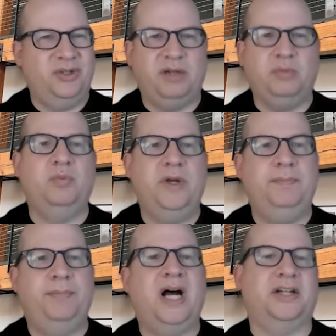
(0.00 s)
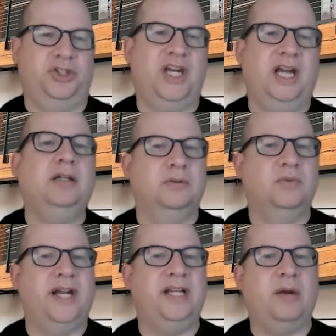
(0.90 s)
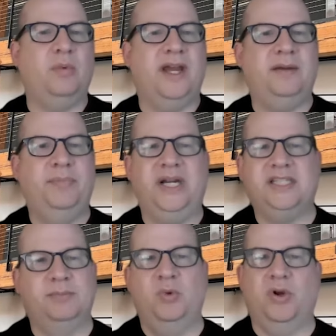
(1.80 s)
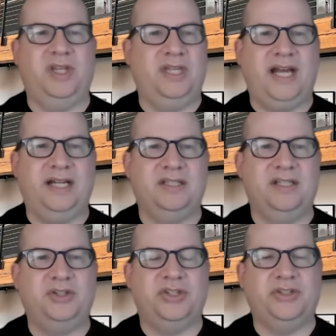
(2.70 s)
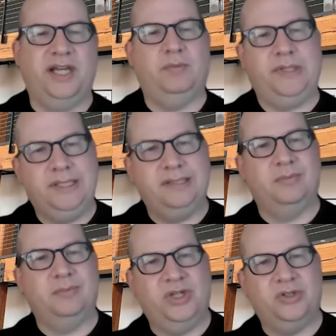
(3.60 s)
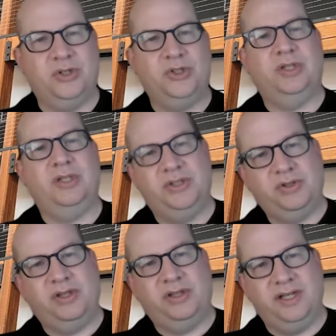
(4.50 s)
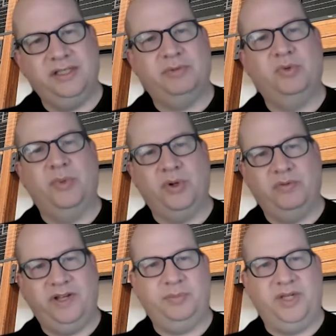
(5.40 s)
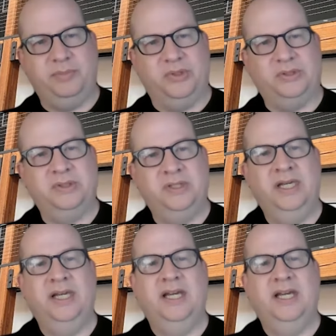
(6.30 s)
So like we box check, right, in that way, but it's more than that. It's not just like we did some research and these are the things that will motivate people.